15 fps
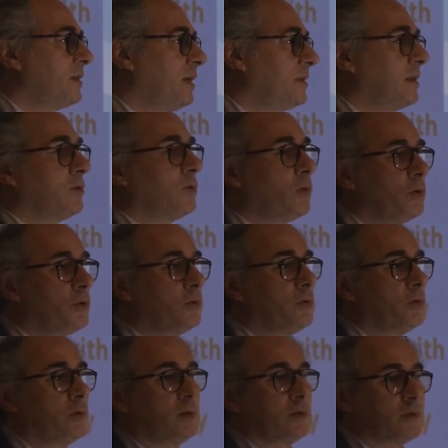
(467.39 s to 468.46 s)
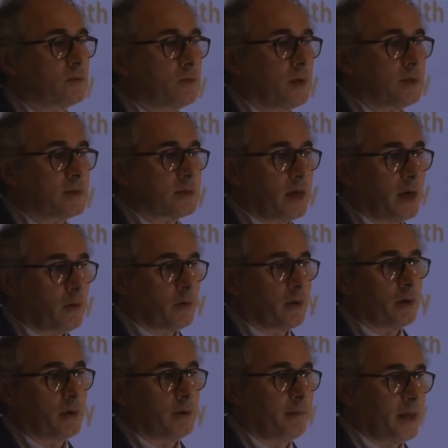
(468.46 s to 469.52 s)
As I told you, this was
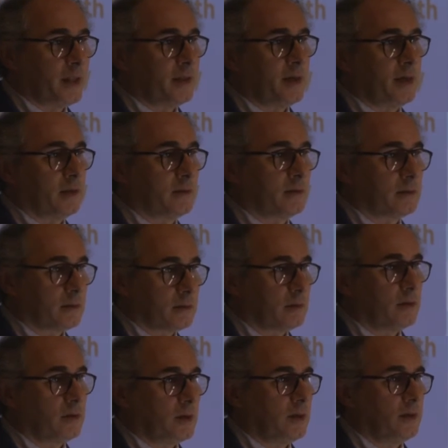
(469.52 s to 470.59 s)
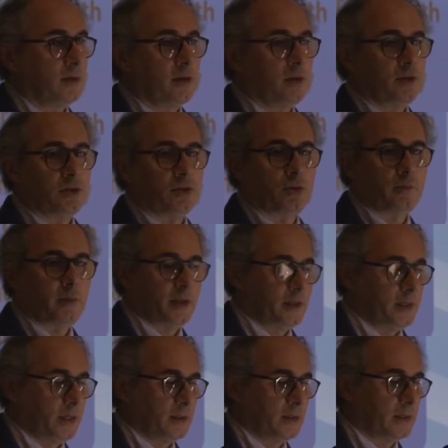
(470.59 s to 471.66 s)
our mandate, initial
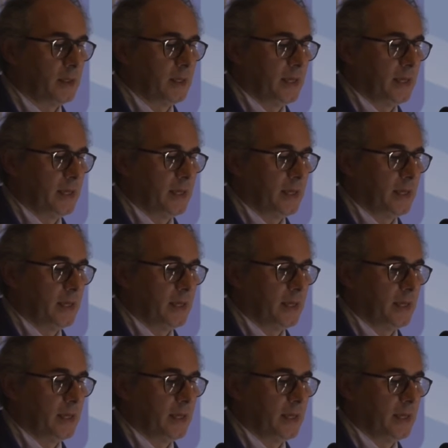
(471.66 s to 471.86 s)
mandate.